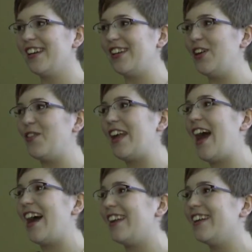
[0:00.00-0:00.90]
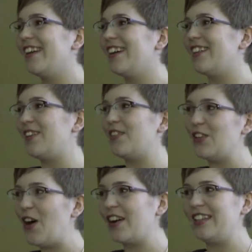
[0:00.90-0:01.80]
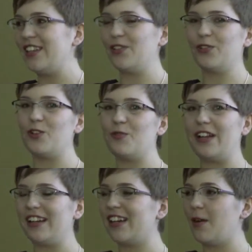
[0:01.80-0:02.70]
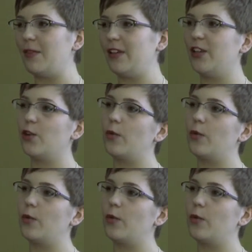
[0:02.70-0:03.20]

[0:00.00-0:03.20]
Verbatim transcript: You know, we can't leave the dog in the other room and come in here.